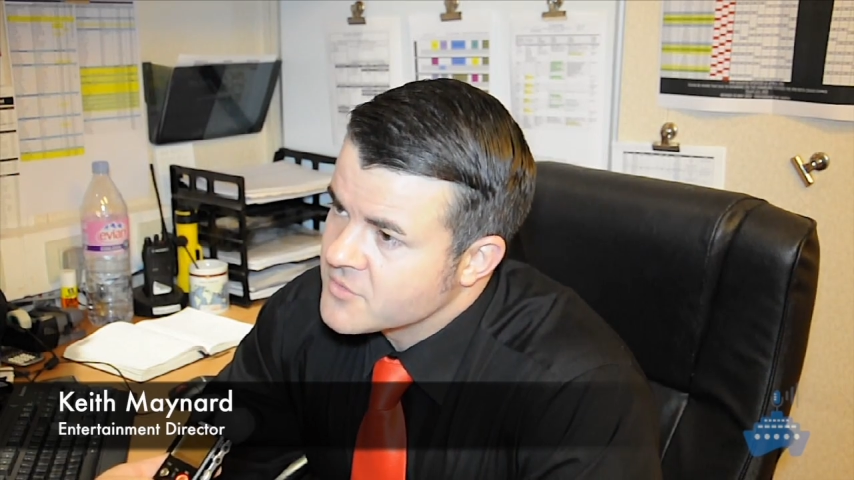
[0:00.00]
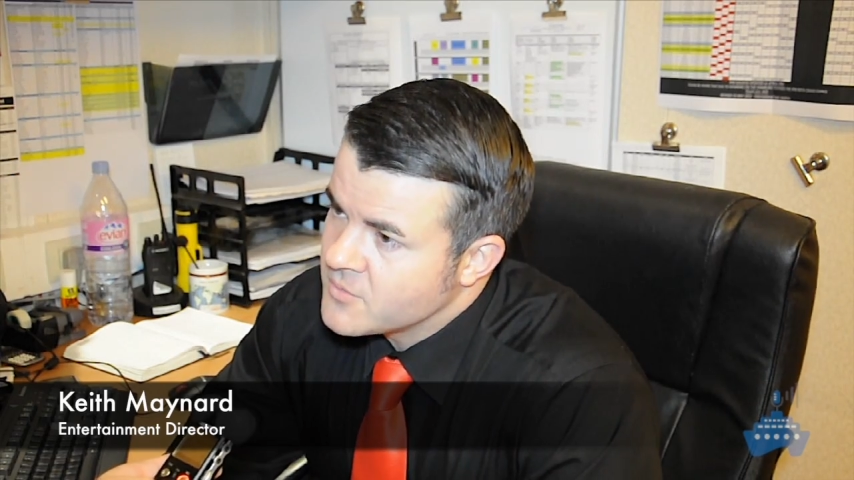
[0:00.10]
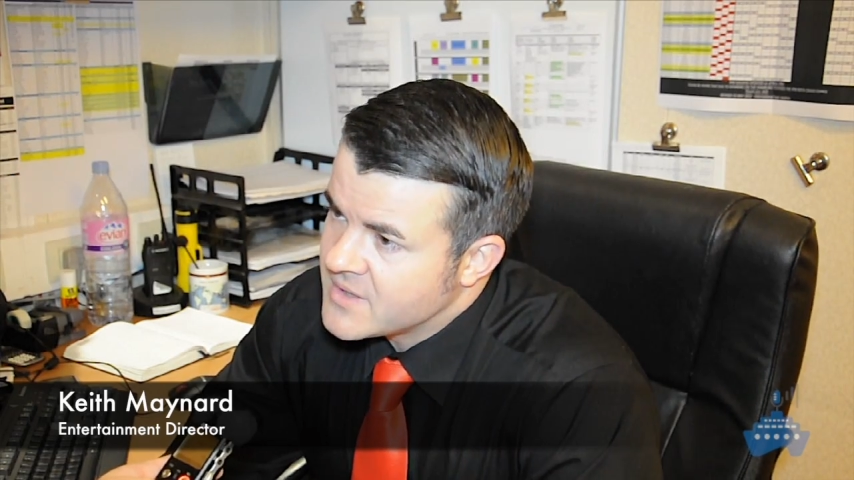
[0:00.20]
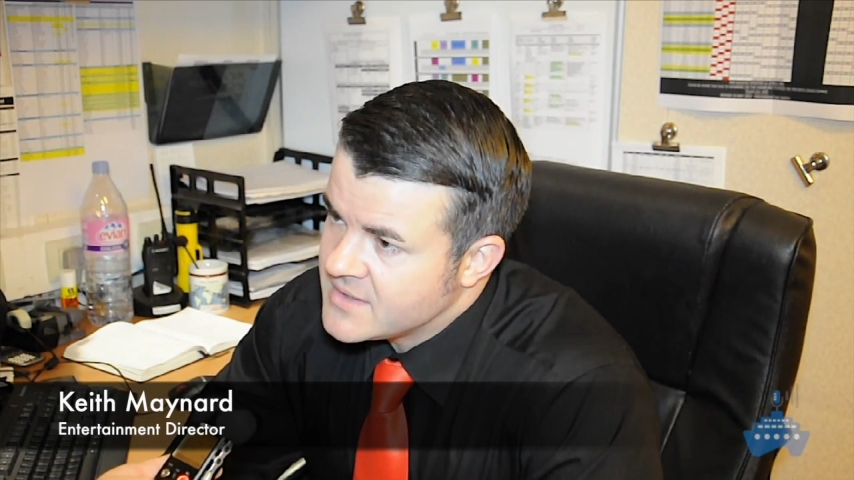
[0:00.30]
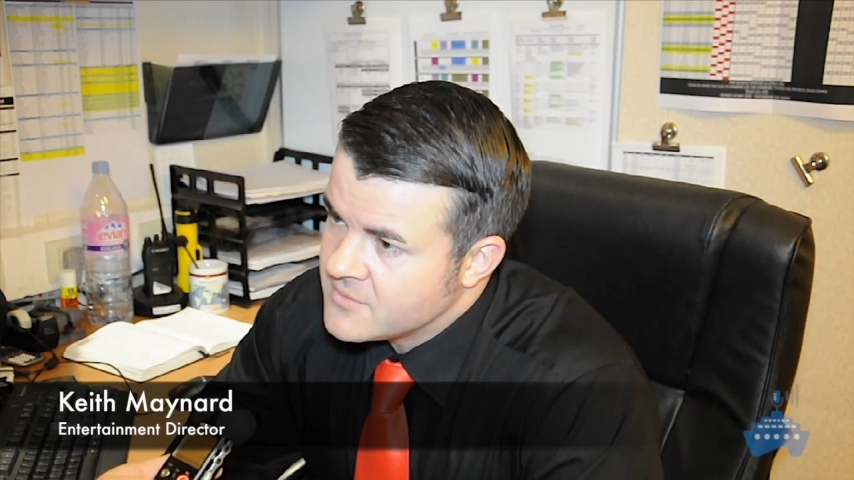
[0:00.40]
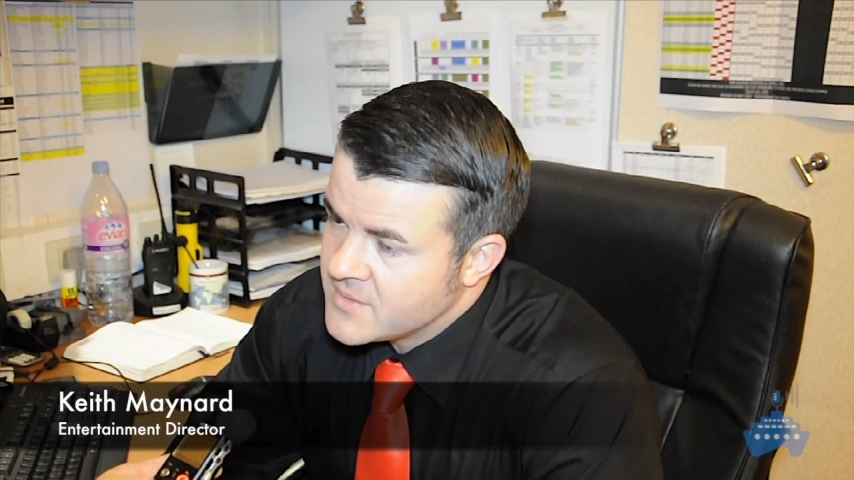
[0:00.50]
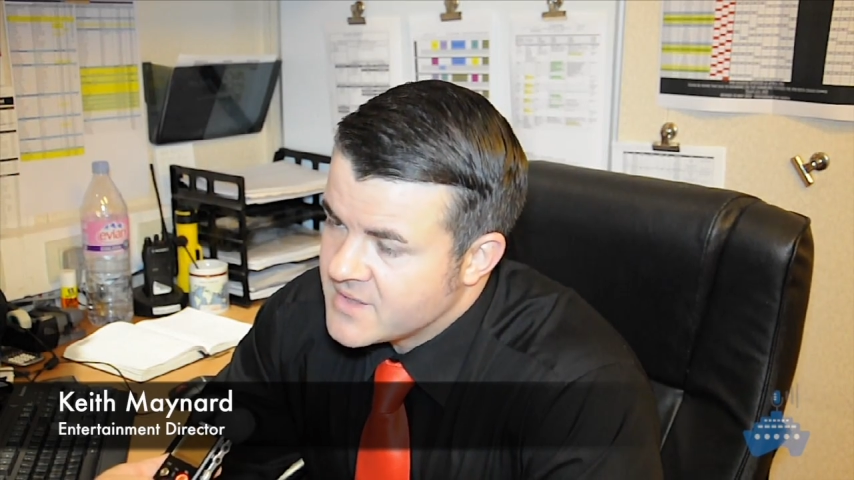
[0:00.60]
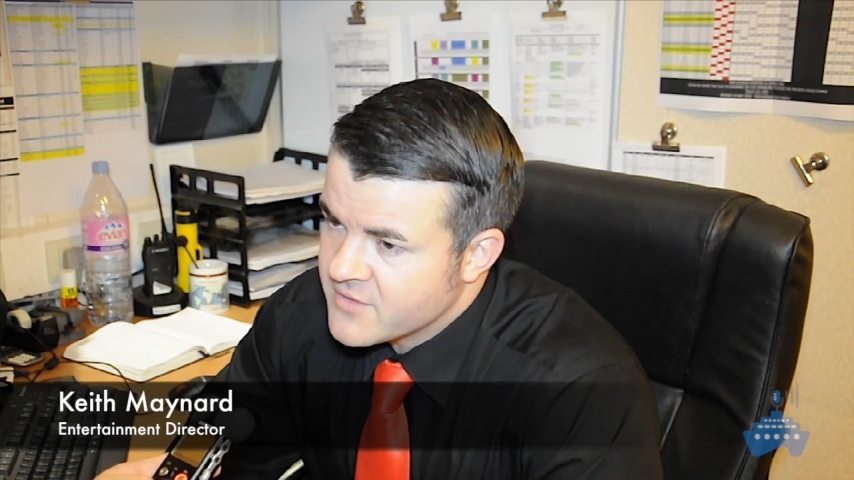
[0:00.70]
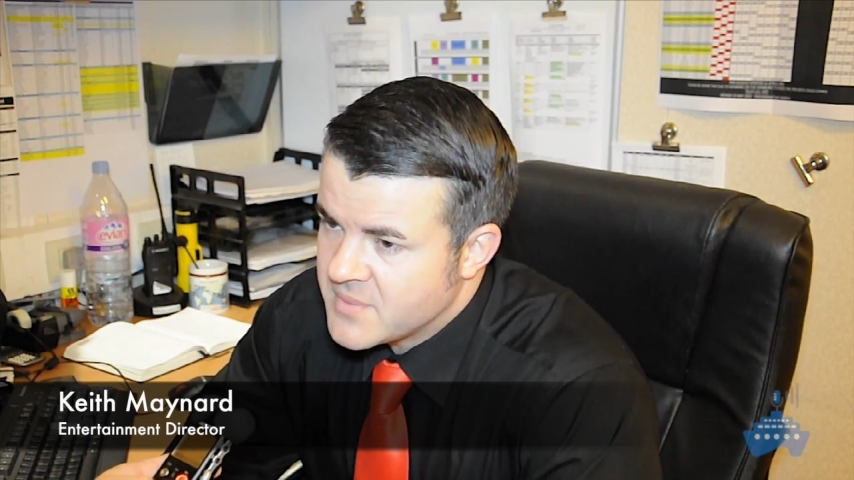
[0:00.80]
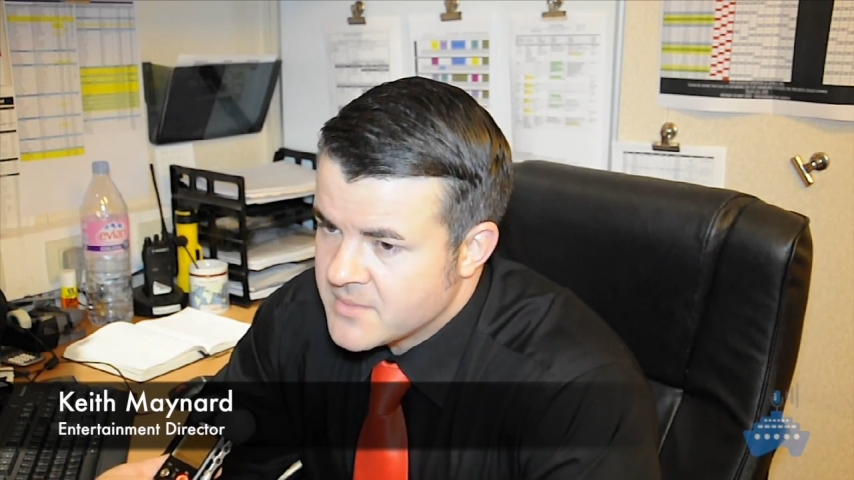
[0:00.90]
that we
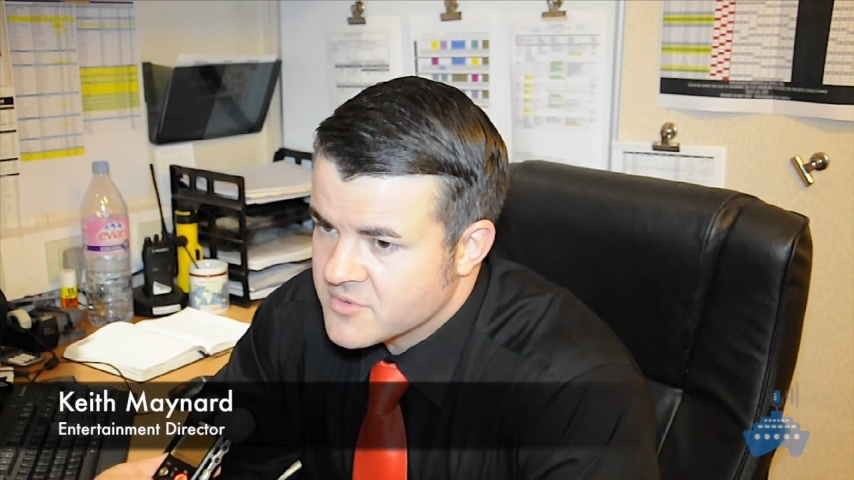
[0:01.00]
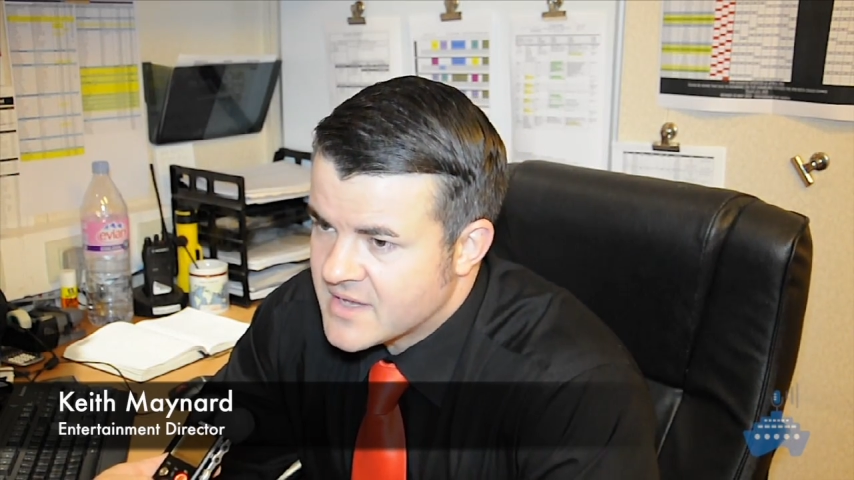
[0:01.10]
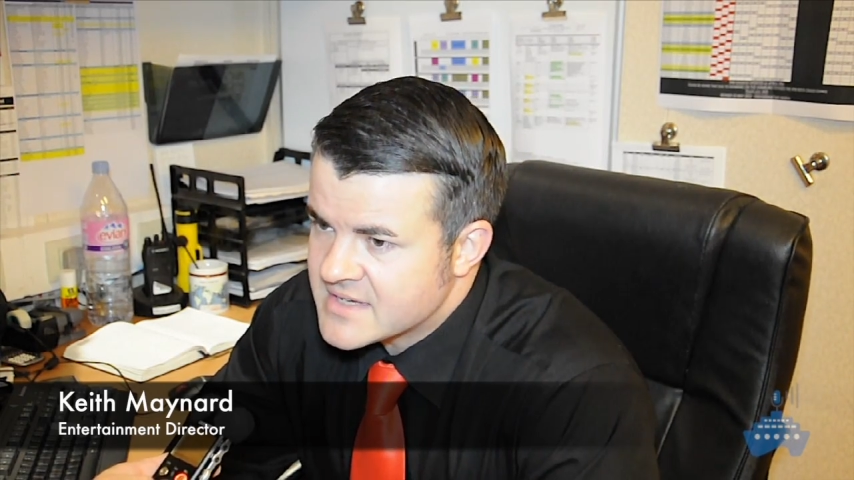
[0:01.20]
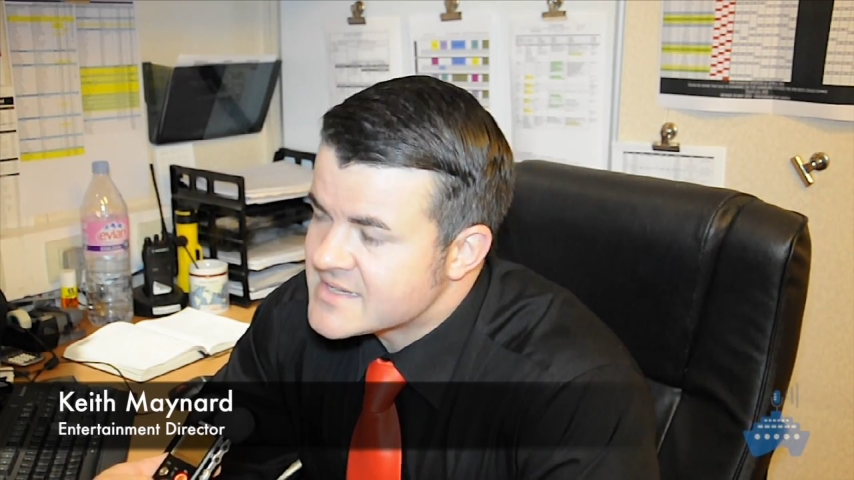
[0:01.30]
give people that